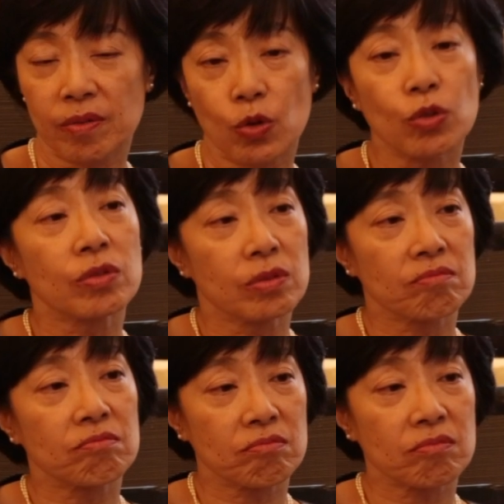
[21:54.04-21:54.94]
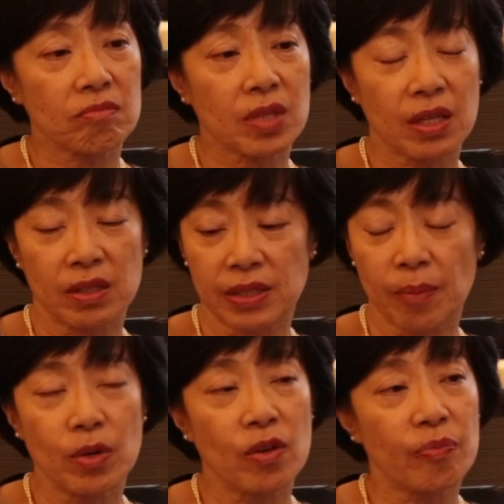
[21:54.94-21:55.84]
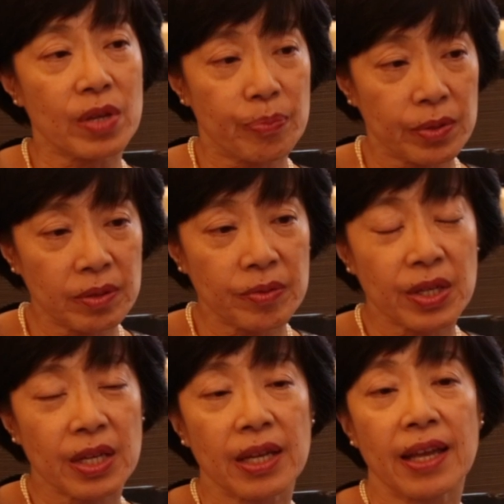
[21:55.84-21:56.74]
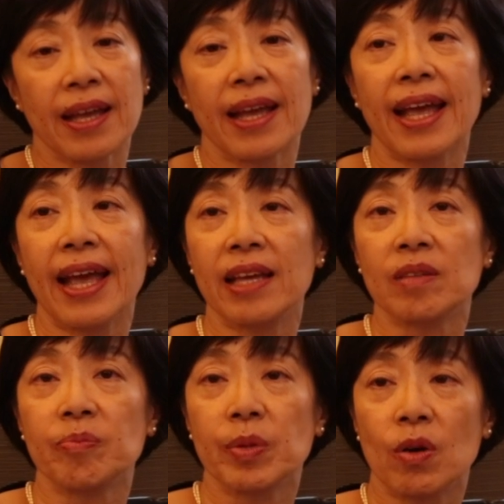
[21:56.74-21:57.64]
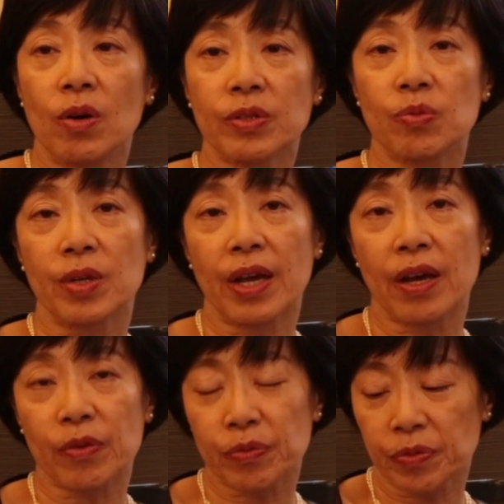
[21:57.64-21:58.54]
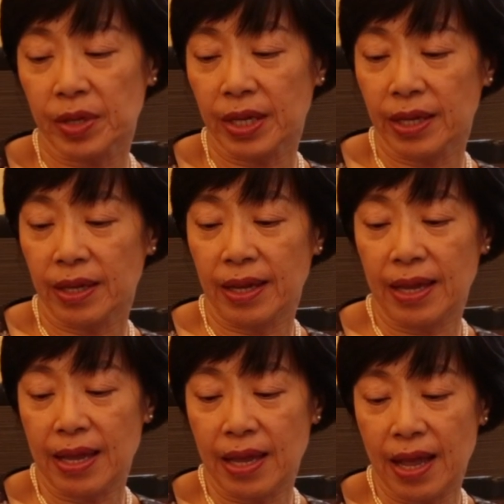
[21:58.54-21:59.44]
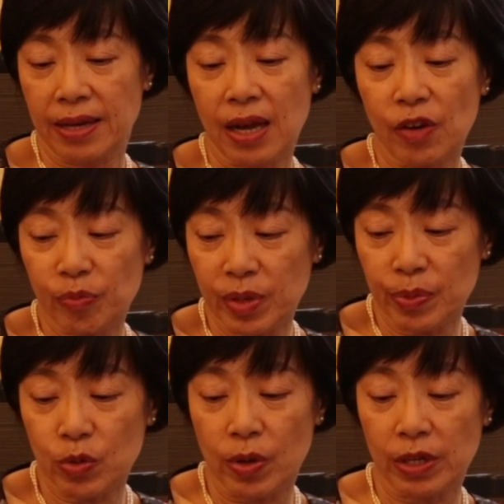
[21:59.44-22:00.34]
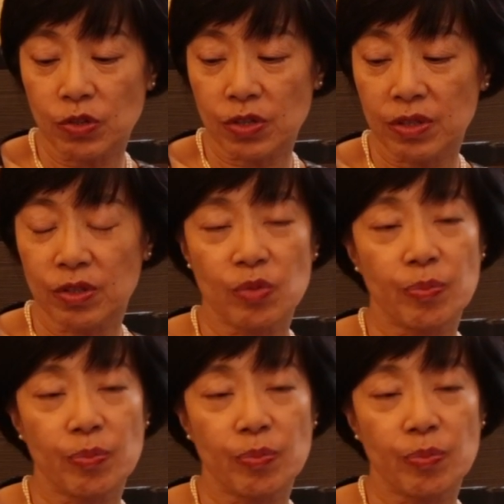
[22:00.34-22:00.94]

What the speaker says: good number of people, and because we have enough people who are interested in the